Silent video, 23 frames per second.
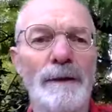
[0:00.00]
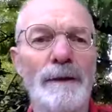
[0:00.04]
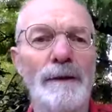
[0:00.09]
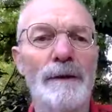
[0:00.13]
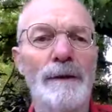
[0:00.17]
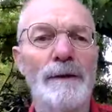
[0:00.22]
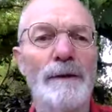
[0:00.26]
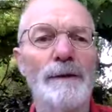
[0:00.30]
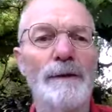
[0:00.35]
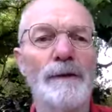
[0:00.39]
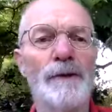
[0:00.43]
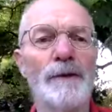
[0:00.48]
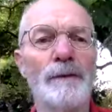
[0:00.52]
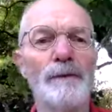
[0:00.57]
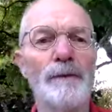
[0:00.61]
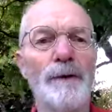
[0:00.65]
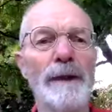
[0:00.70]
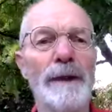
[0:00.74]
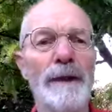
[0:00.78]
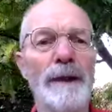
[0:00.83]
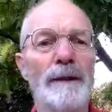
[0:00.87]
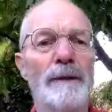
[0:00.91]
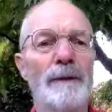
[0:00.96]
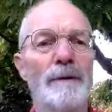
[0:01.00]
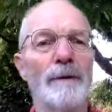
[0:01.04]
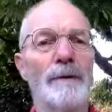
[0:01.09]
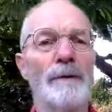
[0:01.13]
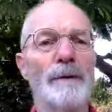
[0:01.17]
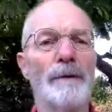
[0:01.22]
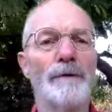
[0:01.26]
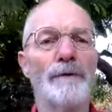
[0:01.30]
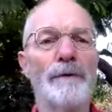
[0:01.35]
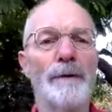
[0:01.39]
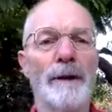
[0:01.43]
you spread out
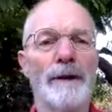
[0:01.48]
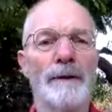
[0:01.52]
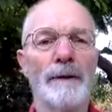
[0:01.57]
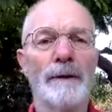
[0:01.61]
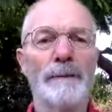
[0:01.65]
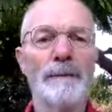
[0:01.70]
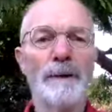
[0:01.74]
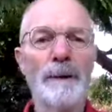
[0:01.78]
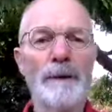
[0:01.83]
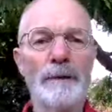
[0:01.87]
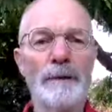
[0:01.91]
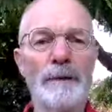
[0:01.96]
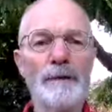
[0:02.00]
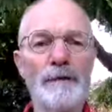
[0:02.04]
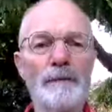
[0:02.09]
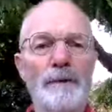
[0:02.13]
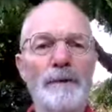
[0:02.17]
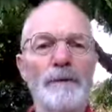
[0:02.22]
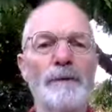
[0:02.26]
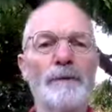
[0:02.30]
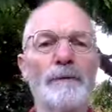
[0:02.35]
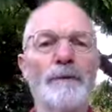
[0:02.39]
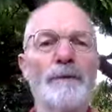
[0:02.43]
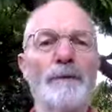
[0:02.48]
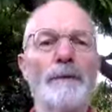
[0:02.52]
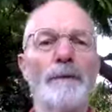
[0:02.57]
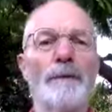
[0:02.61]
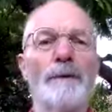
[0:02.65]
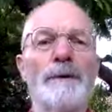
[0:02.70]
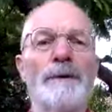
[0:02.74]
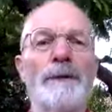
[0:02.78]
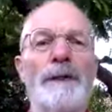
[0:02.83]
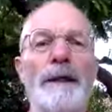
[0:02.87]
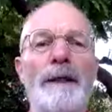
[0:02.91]
along your front. The pelvis rolls
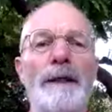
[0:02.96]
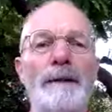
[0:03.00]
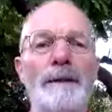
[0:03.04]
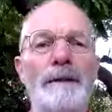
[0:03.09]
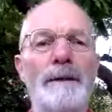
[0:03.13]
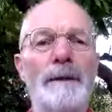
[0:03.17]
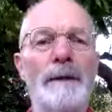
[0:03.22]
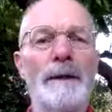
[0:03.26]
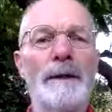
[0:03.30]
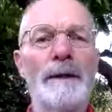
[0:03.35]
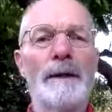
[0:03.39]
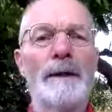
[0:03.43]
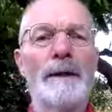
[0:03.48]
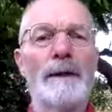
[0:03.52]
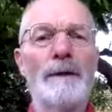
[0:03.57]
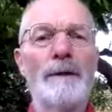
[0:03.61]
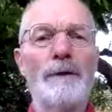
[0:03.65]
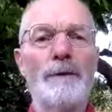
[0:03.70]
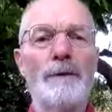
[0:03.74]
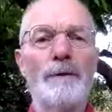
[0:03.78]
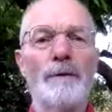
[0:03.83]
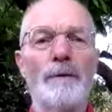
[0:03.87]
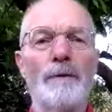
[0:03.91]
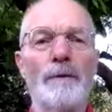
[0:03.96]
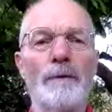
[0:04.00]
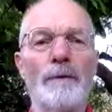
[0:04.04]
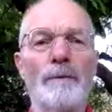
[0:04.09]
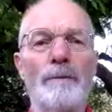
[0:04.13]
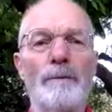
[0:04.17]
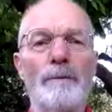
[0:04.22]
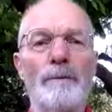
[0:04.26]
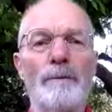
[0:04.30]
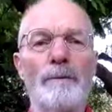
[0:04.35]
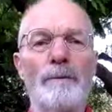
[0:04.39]
forwards, and your
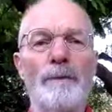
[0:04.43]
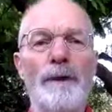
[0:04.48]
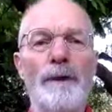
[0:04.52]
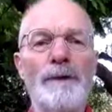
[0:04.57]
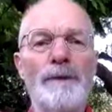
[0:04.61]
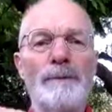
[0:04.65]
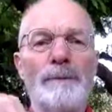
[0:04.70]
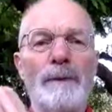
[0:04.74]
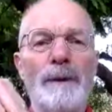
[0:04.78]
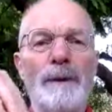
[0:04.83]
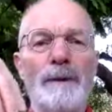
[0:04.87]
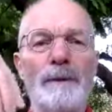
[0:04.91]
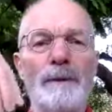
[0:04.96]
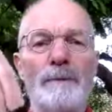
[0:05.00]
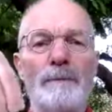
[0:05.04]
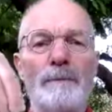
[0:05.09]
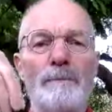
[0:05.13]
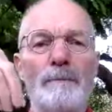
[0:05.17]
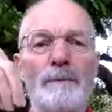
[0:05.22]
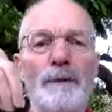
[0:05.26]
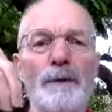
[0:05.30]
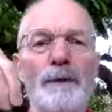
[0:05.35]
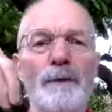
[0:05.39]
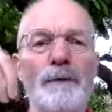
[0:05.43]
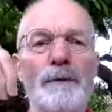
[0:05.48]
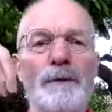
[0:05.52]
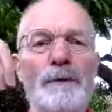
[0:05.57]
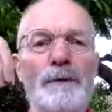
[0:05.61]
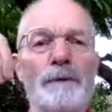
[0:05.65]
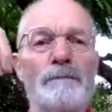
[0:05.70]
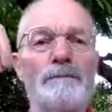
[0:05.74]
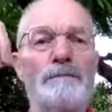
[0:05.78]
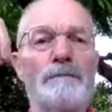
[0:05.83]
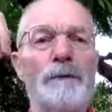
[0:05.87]
breastbone
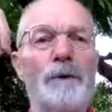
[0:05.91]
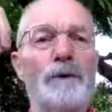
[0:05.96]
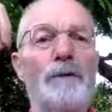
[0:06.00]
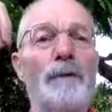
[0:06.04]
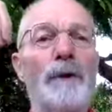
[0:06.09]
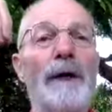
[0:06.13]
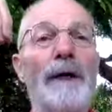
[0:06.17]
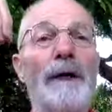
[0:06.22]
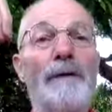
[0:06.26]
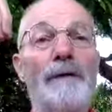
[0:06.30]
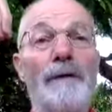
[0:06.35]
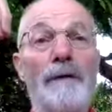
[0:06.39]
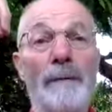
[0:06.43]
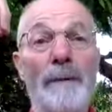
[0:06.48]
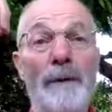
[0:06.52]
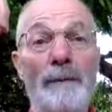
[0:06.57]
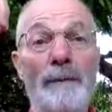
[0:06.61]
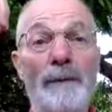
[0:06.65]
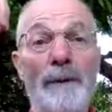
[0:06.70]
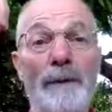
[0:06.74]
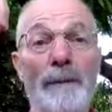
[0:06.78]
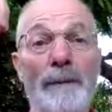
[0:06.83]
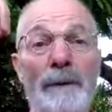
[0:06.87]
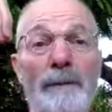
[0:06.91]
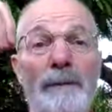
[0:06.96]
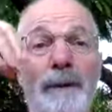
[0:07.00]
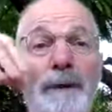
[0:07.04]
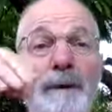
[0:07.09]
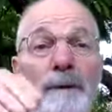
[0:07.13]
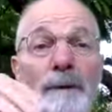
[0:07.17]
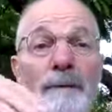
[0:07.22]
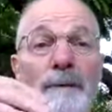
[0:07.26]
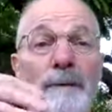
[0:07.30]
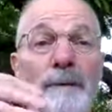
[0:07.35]
moves away from your pubic
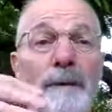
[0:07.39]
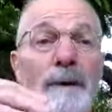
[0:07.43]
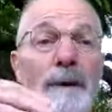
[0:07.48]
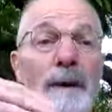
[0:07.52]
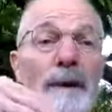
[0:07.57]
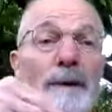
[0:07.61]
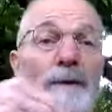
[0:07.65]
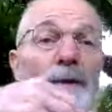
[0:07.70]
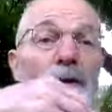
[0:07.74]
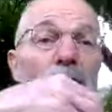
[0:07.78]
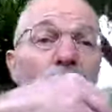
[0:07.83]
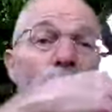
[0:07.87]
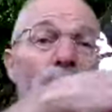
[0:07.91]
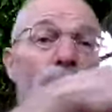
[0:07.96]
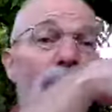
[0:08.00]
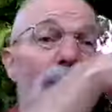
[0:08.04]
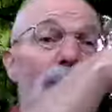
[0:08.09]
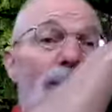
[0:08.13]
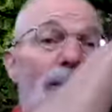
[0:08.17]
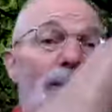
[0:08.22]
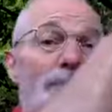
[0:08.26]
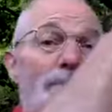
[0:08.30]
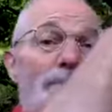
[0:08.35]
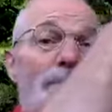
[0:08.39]
bone, and you spread out